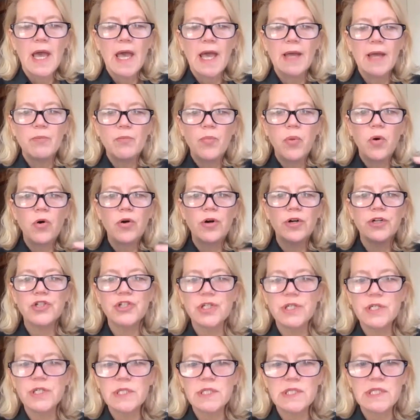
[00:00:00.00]
and
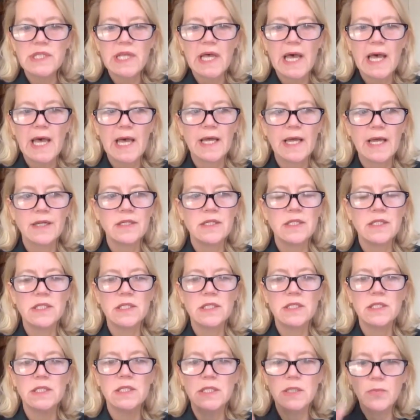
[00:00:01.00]
pushes that
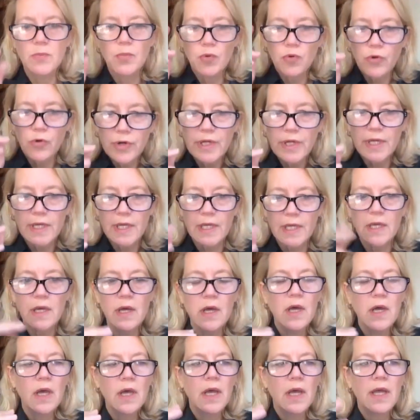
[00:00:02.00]
debris
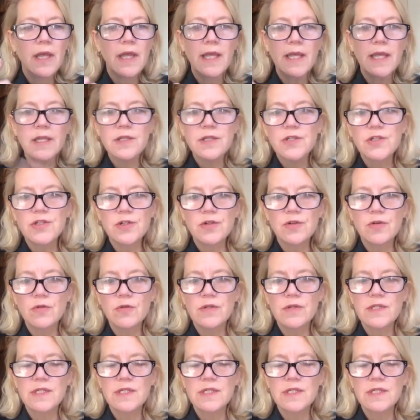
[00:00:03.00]
into the